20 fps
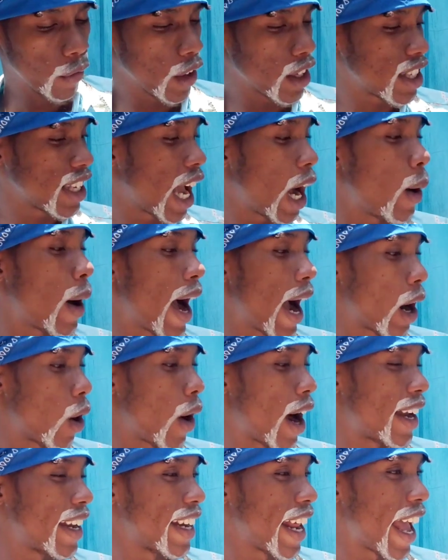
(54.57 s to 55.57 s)
This is how I
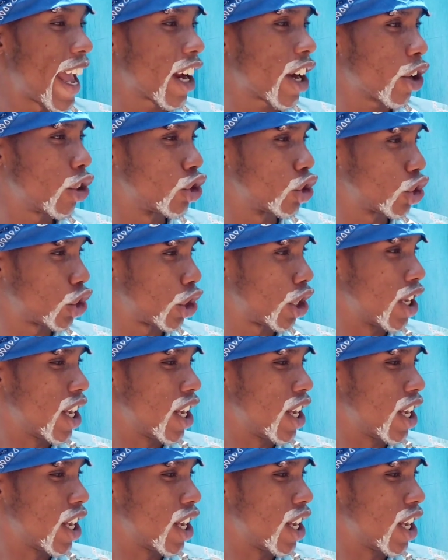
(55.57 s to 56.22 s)
go in our country.